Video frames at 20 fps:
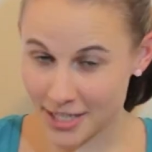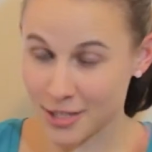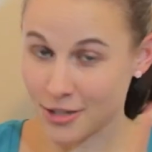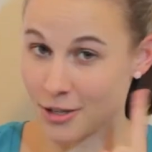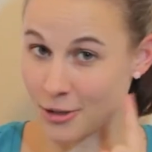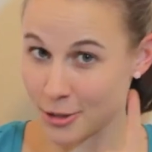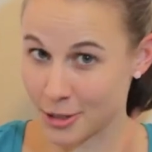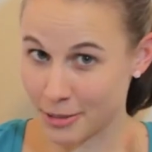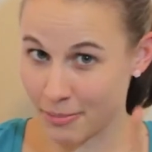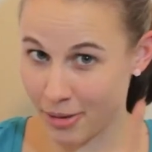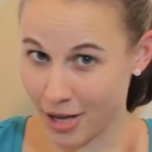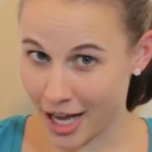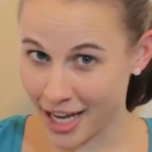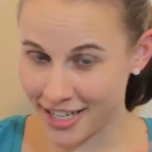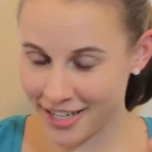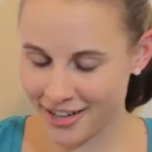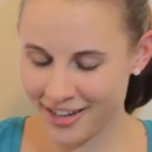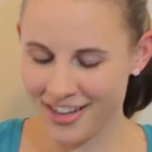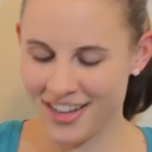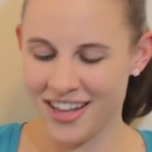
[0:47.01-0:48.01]
there's a
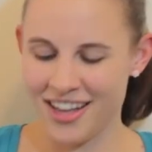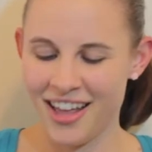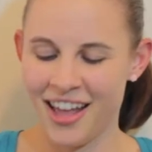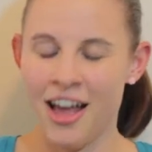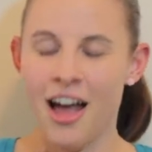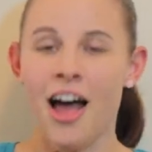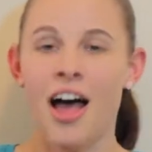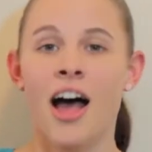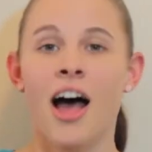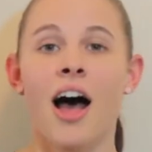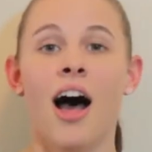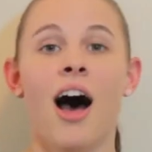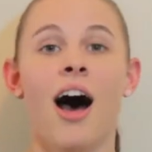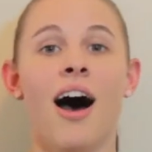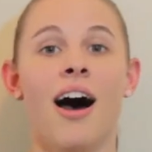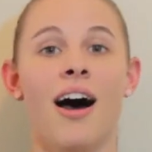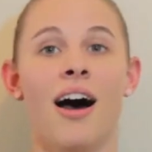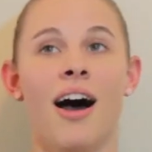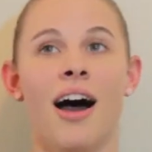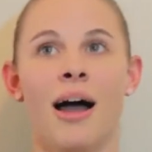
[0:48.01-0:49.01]
but.
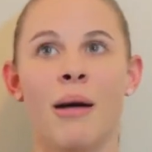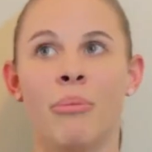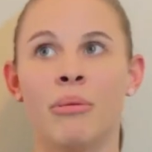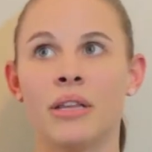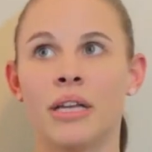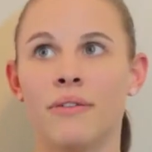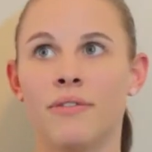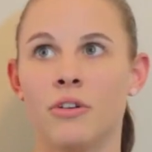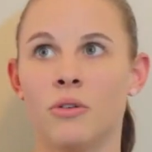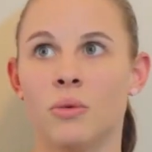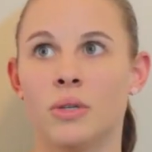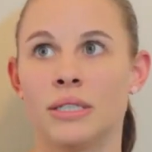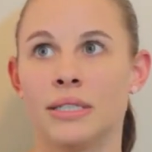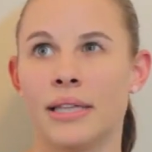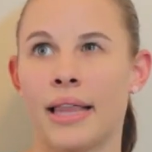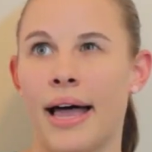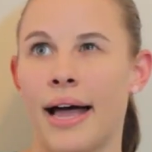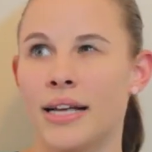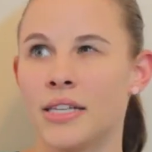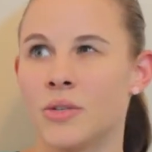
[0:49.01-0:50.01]
I believe it was
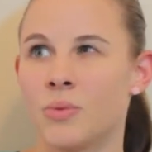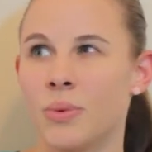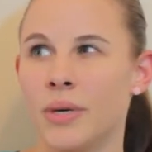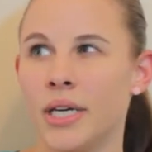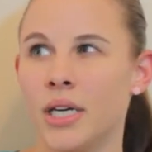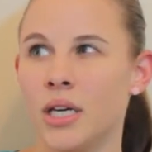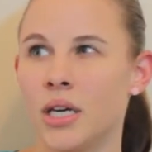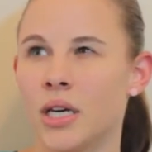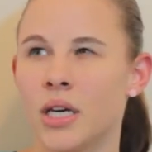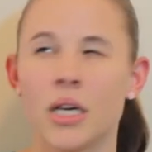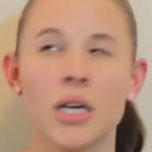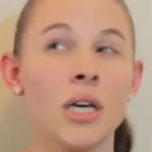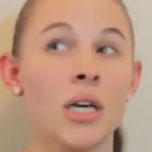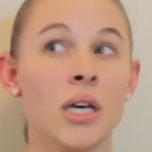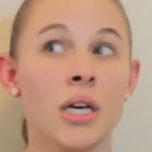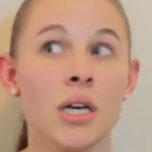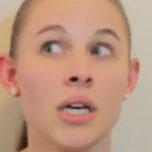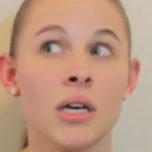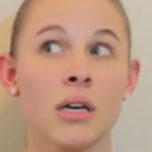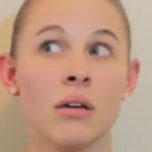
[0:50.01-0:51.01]
last week,
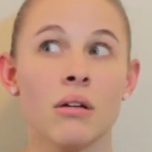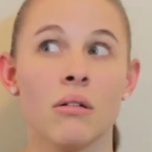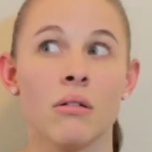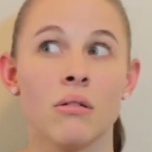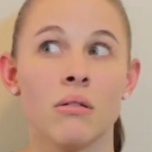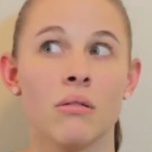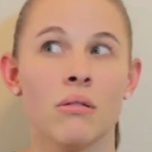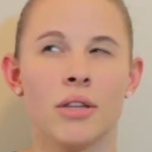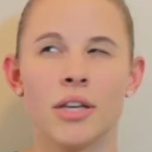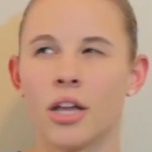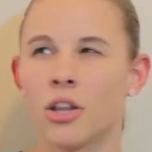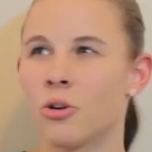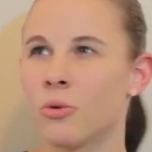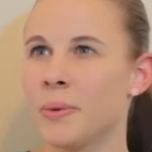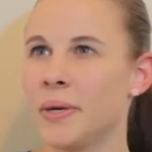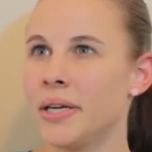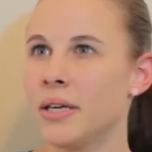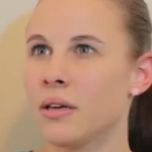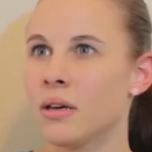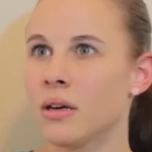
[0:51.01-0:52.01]
the other
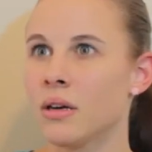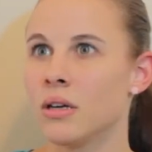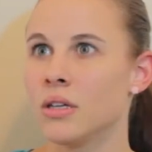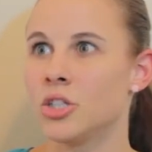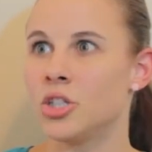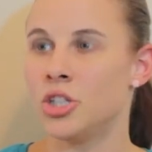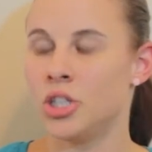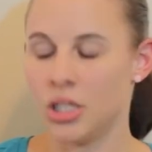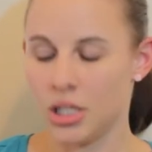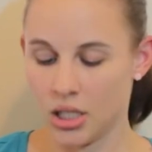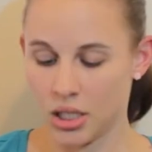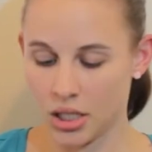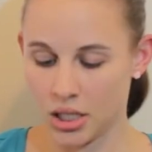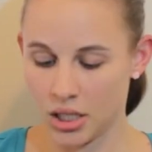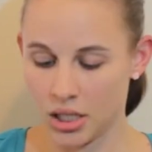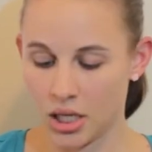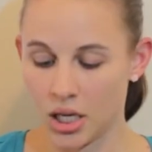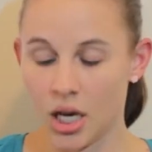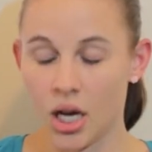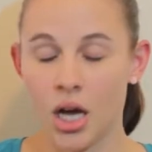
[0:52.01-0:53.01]
week,
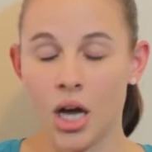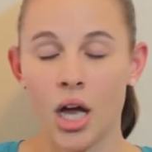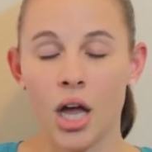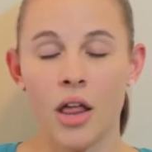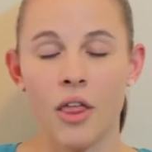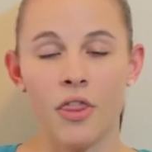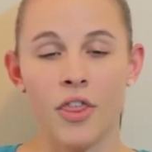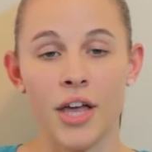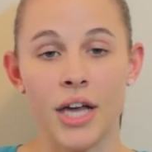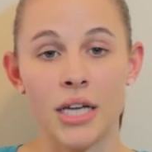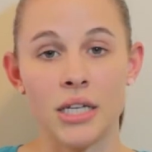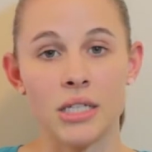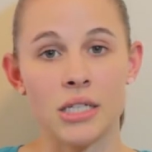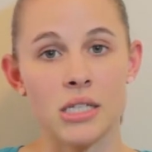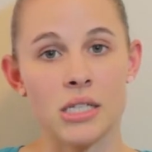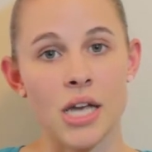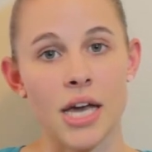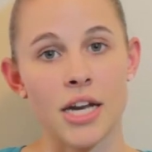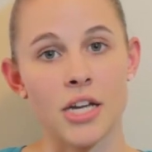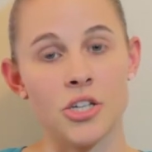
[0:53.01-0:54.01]
she then
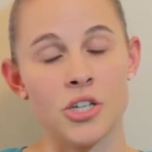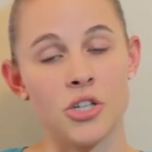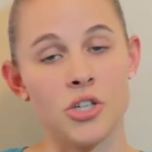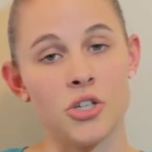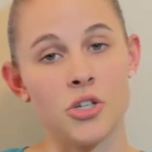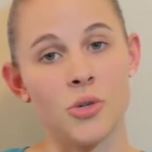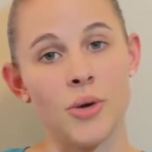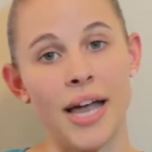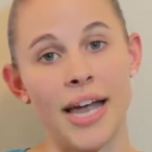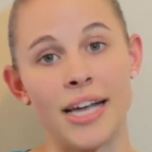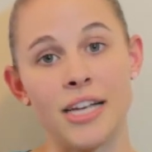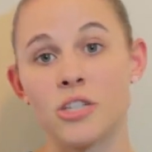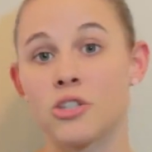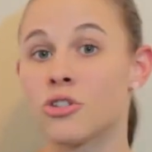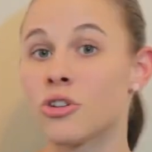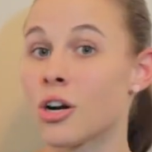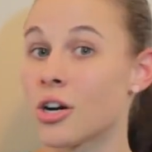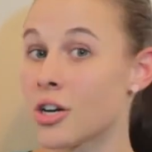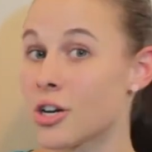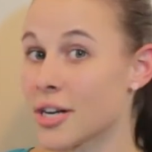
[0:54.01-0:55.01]
decided to do a
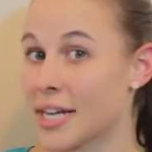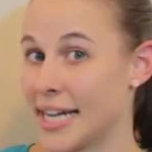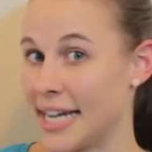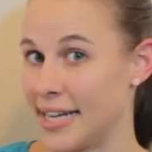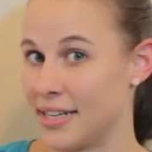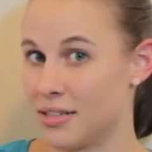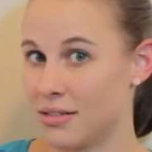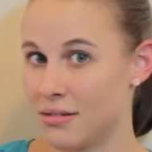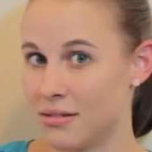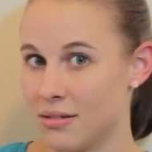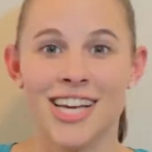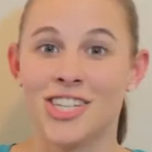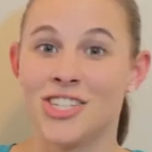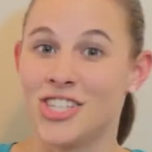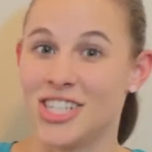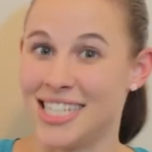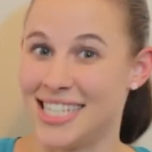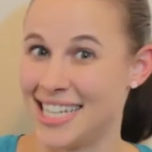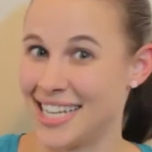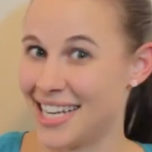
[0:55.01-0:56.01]
starter kit.
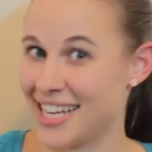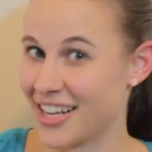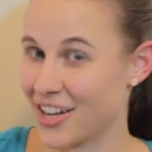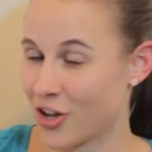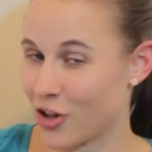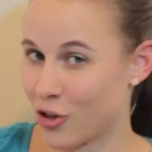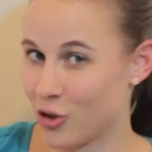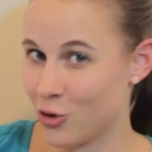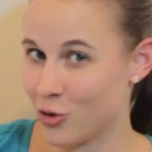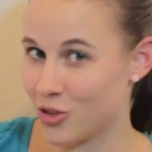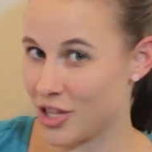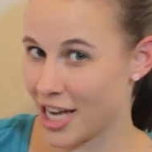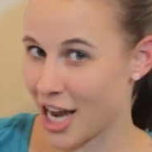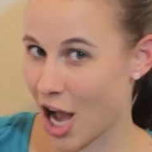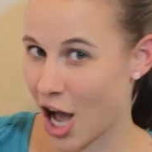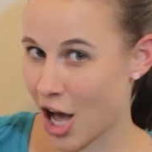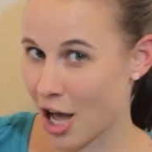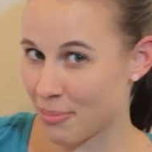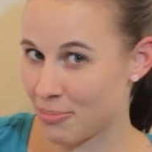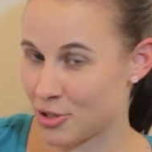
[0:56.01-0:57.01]
She did include the
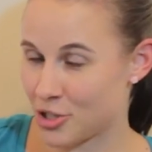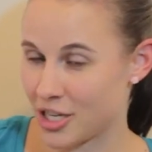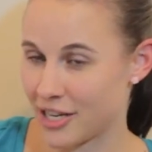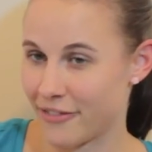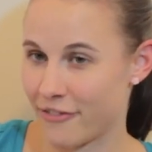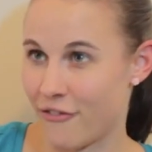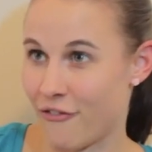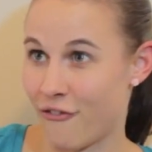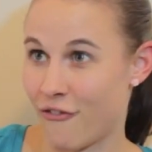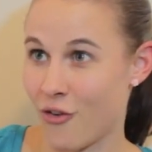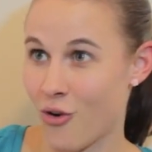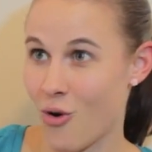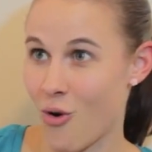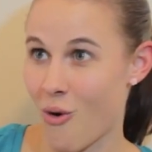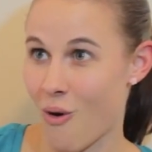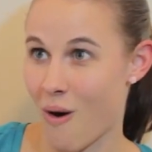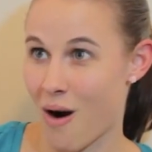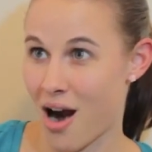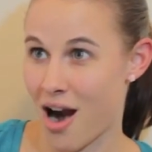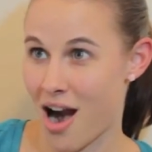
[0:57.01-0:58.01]
option
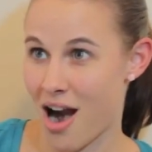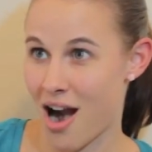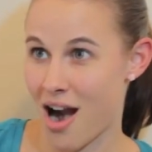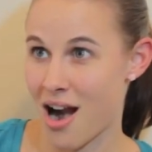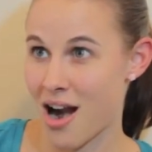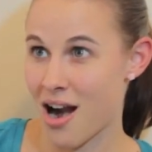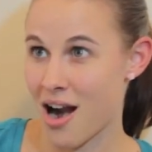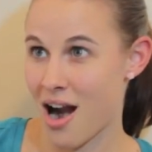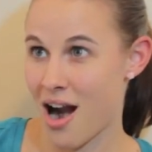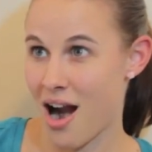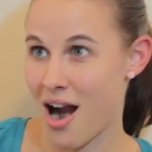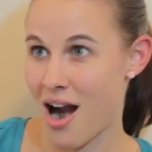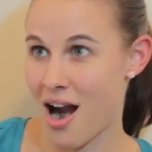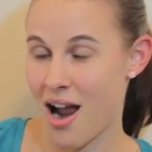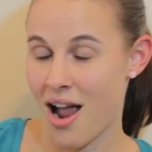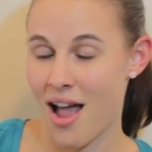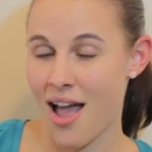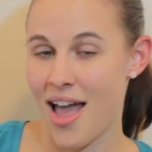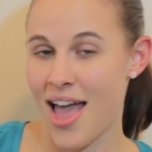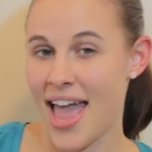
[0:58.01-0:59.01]
for
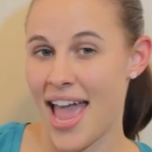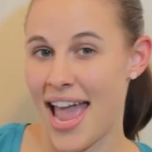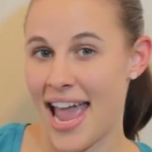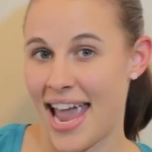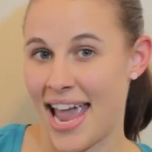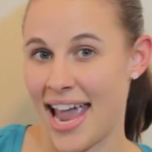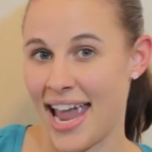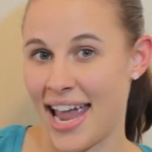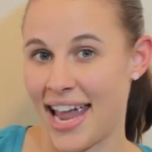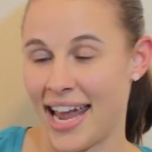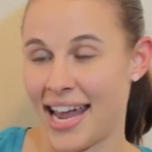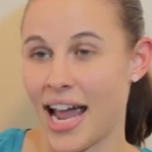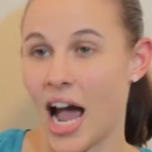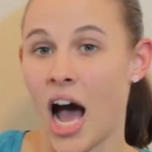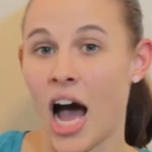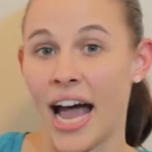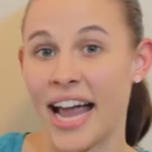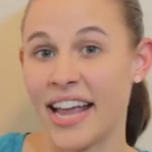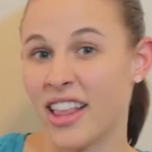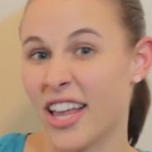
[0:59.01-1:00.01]
a
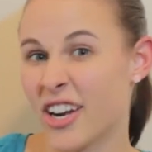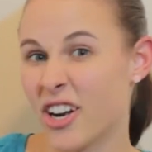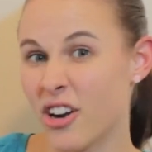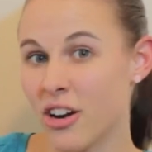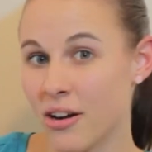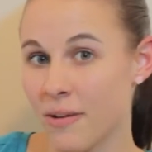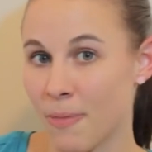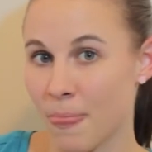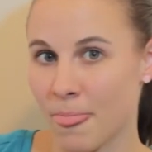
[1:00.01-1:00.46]
eyeliner,